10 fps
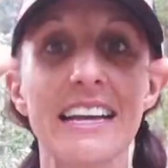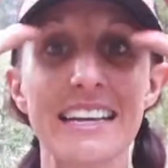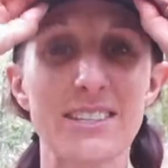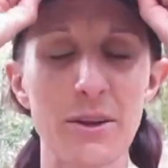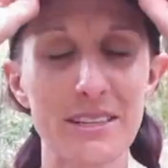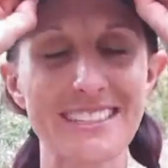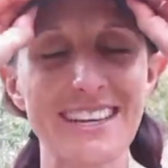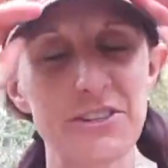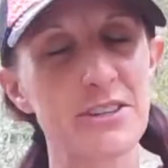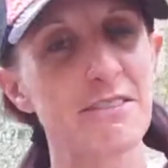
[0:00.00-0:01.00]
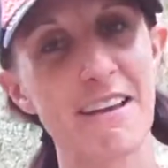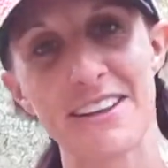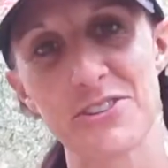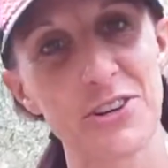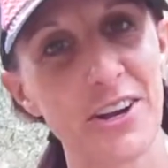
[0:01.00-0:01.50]
it's always such an
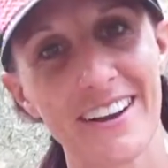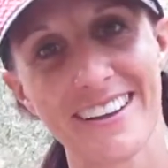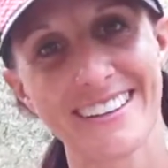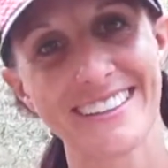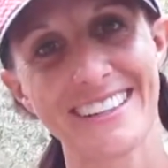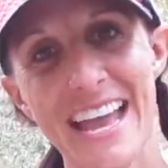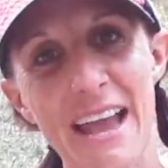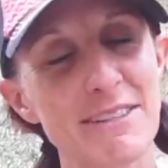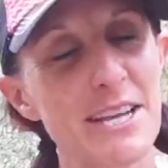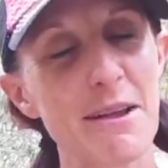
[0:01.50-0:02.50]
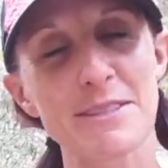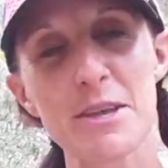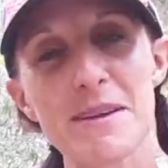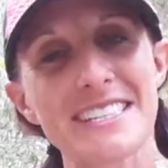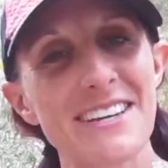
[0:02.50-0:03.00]
adventure. Uh, Sometimes a
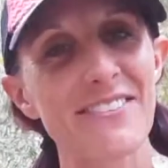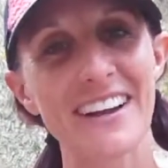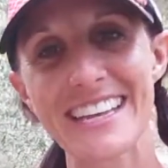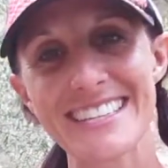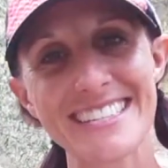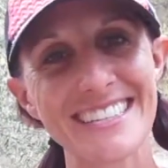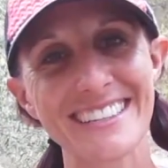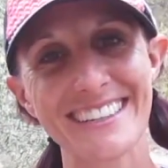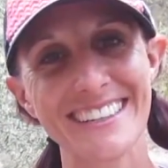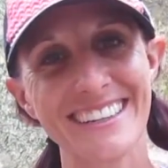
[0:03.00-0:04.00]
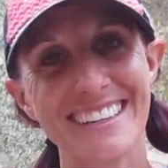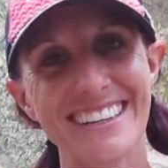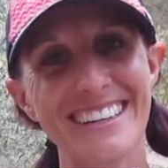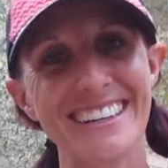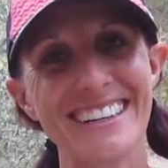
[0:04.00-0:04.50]
little bit different. How do you
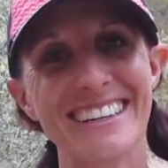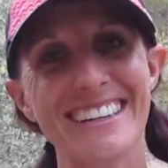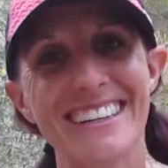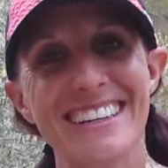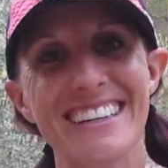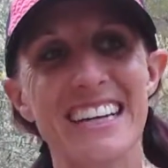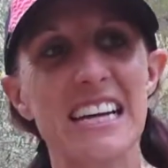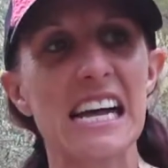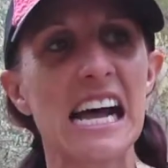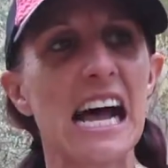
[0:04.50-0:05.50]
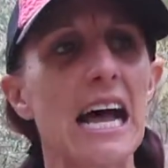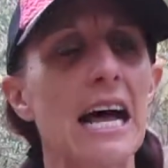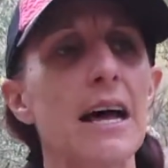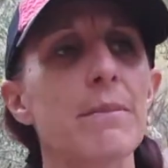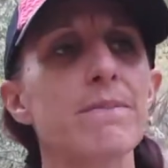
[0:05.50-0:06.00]
make it look so easy?
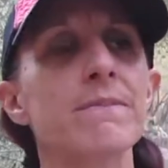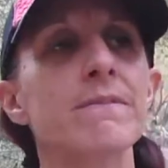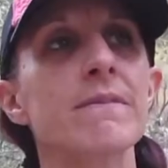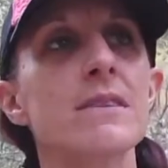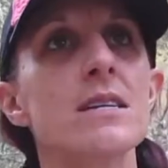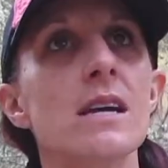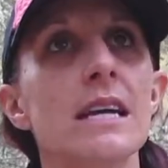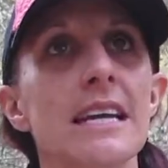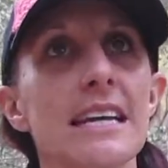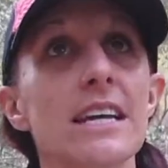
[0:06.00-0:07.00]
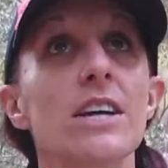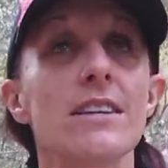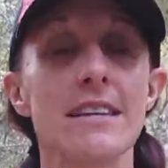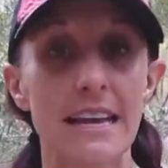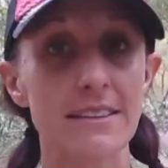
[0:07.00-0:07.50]
What's your secret?
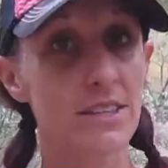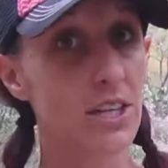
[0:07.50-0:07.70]
Nice